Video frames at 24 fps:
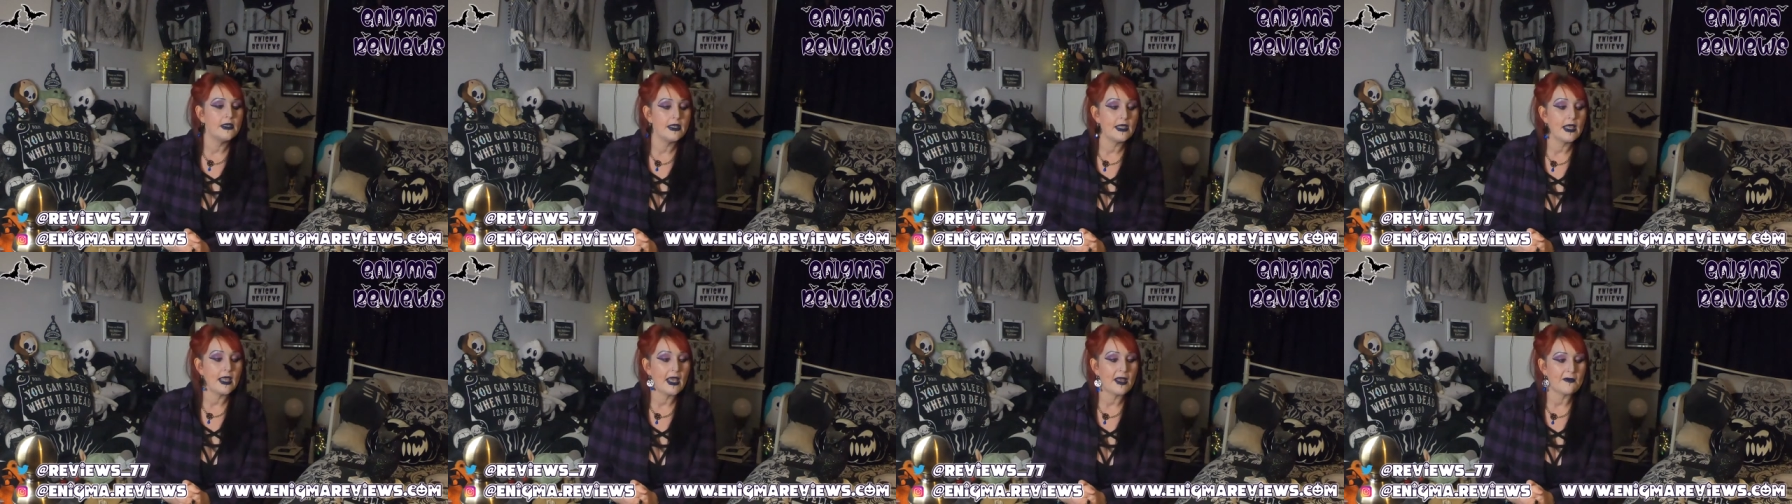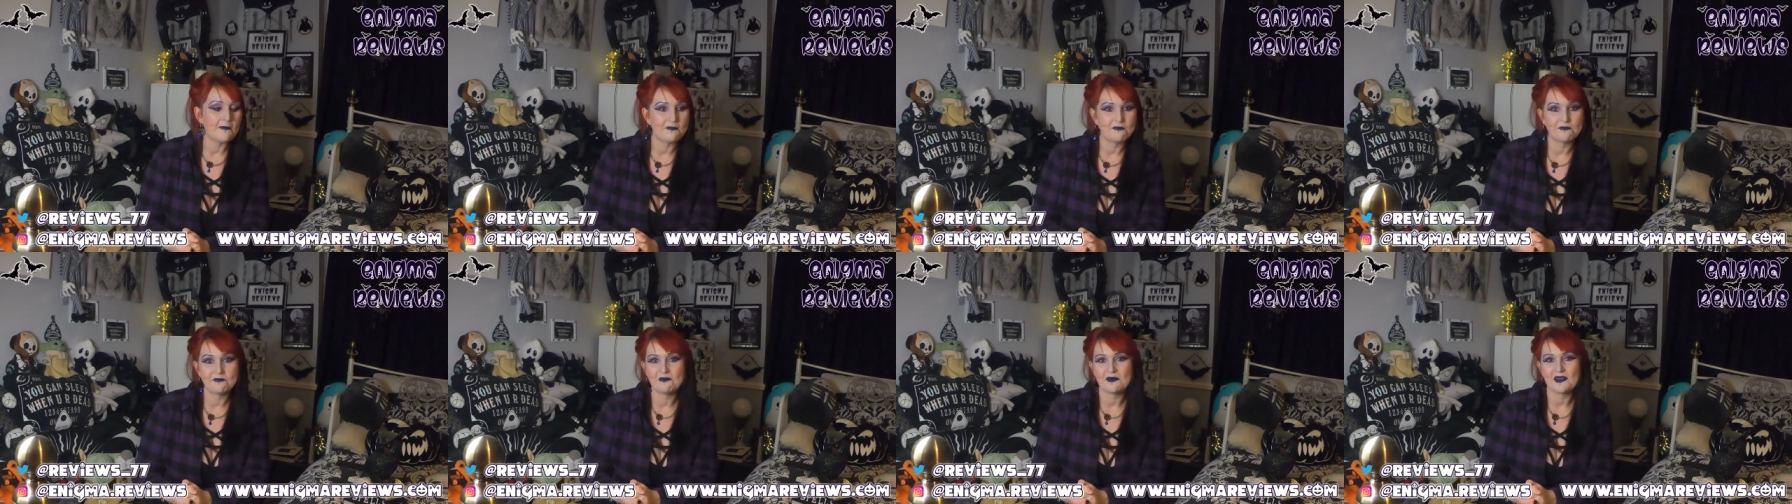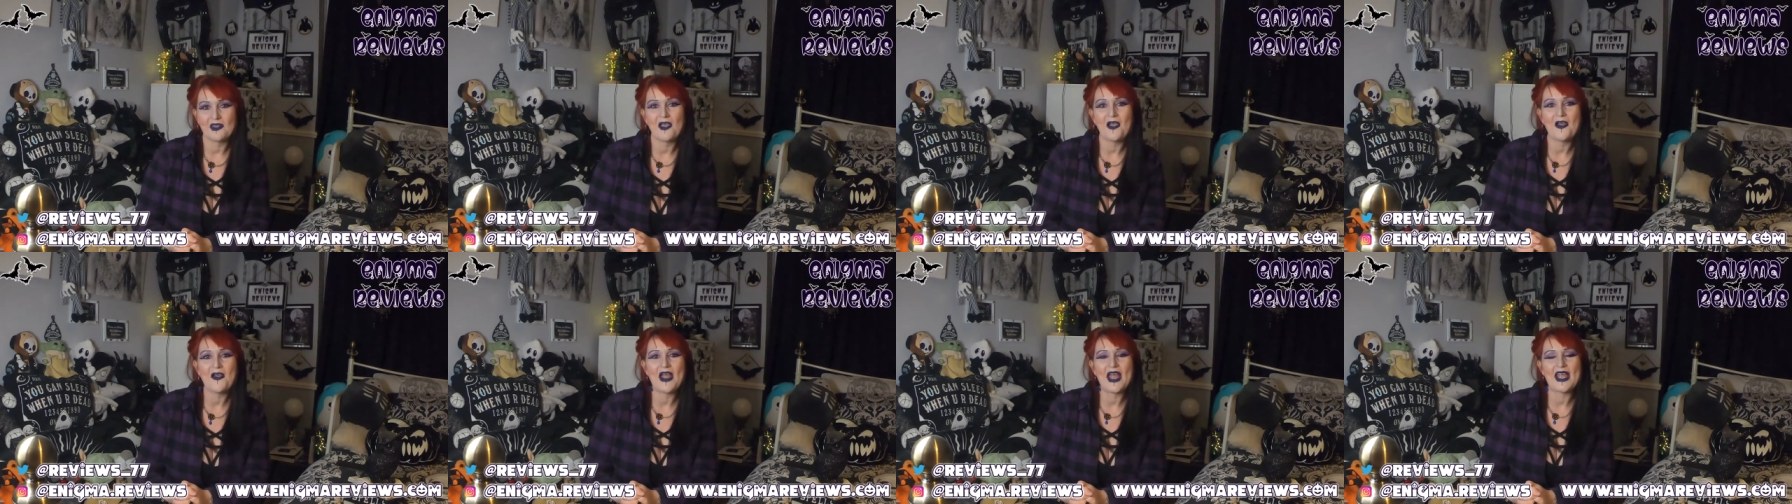yeah.
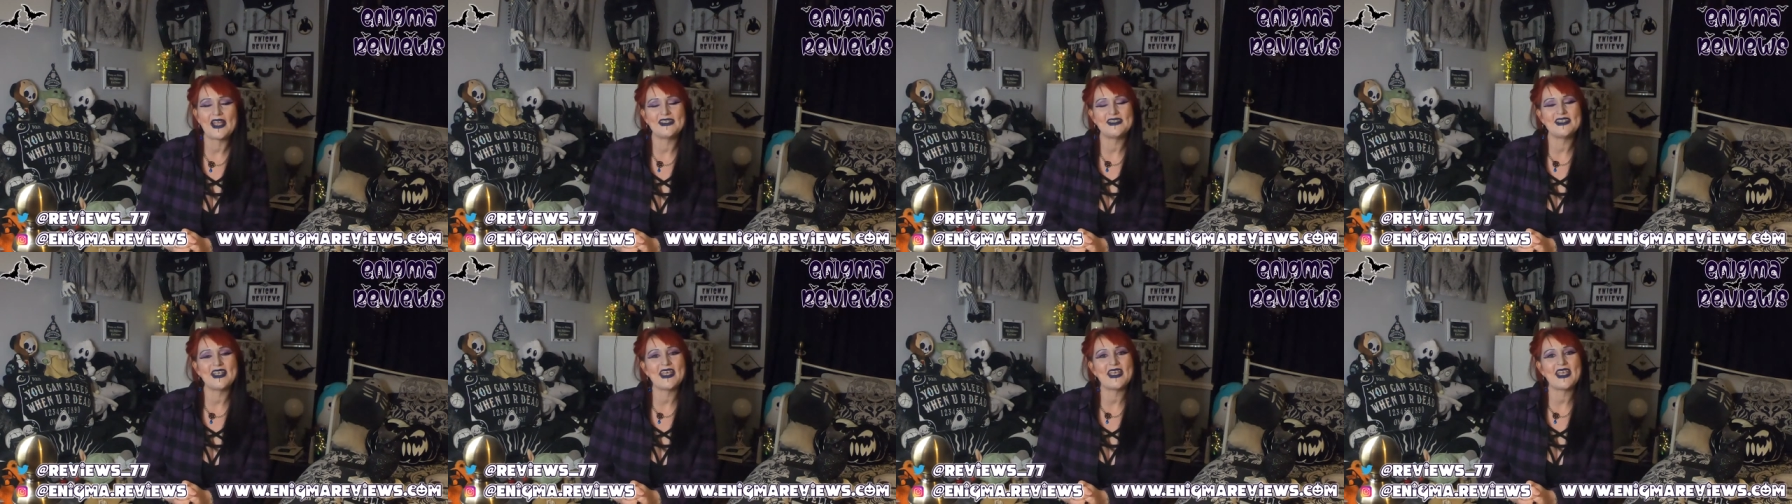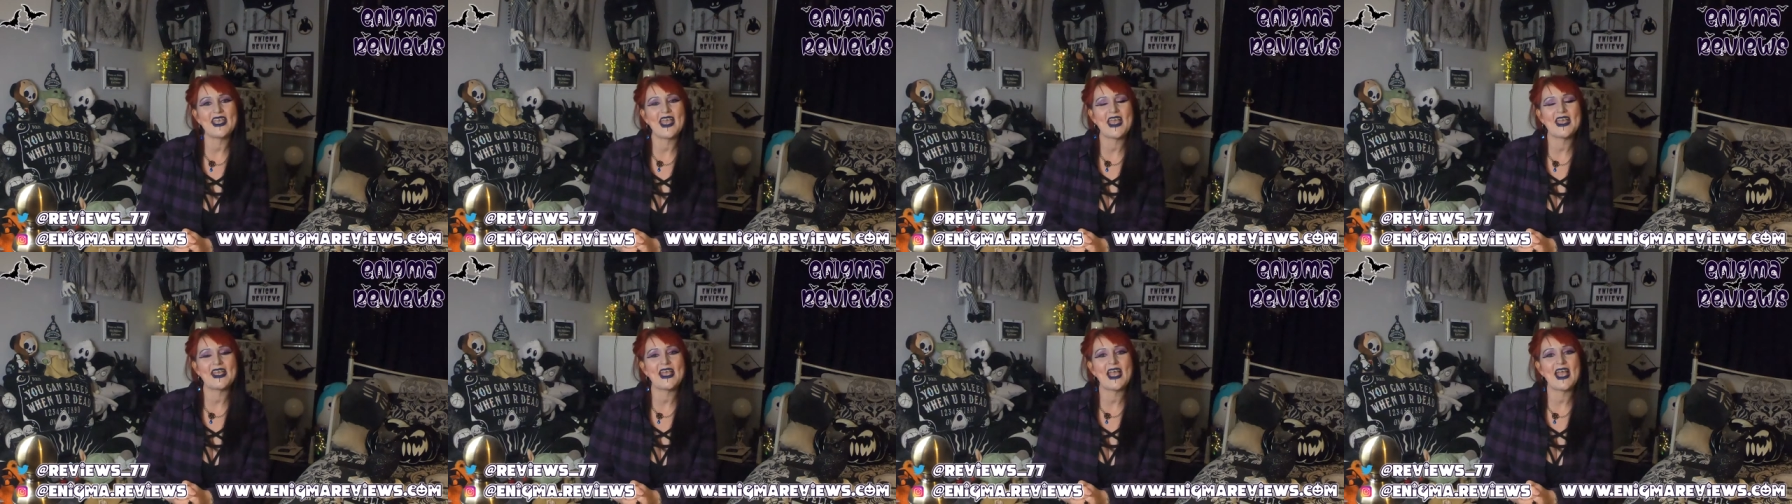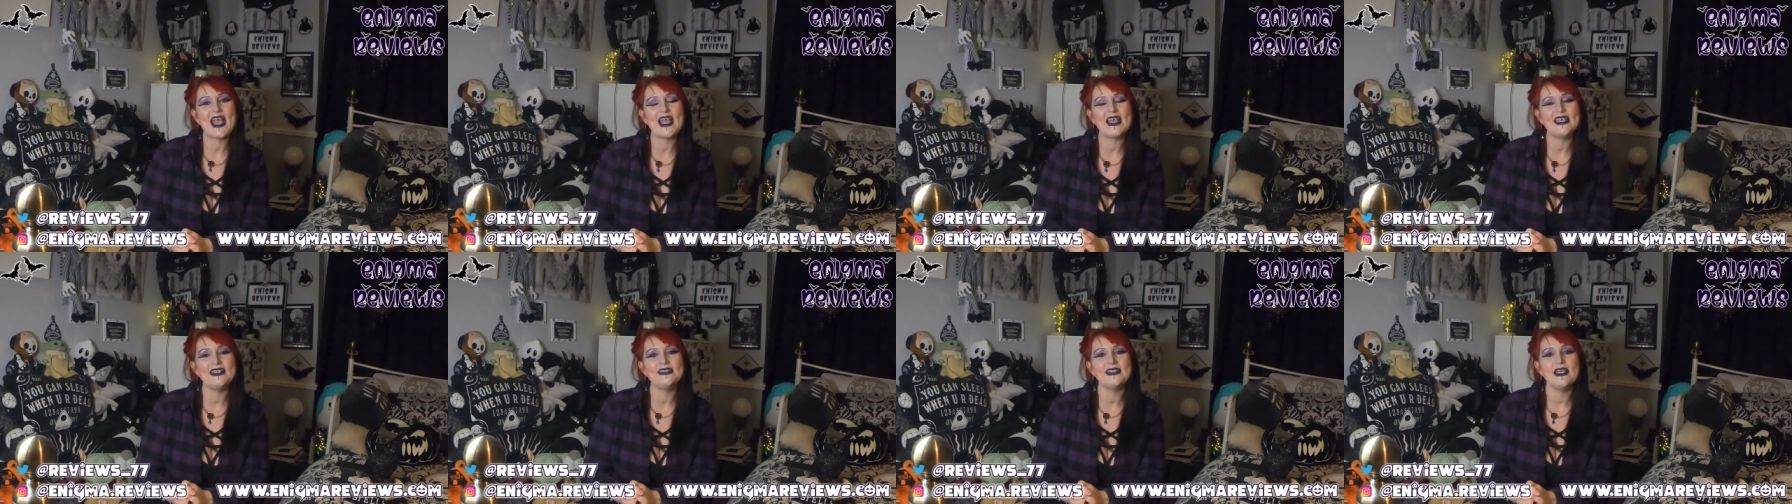All right, take care,
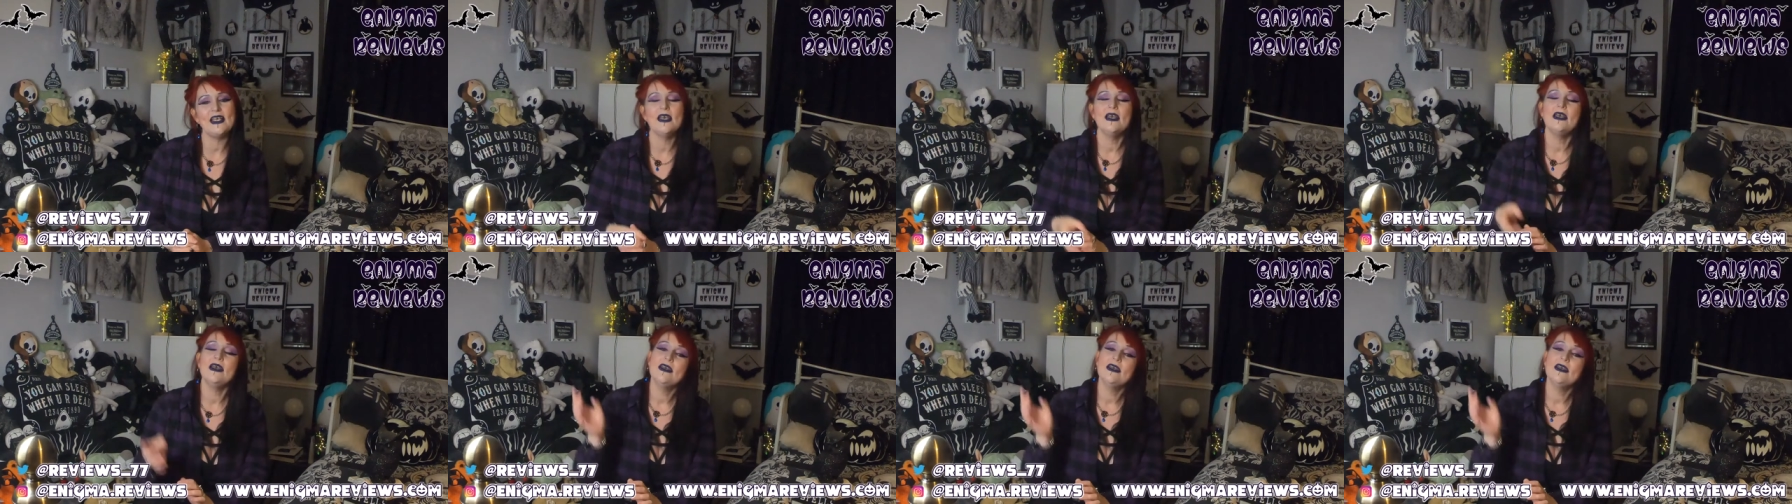guys.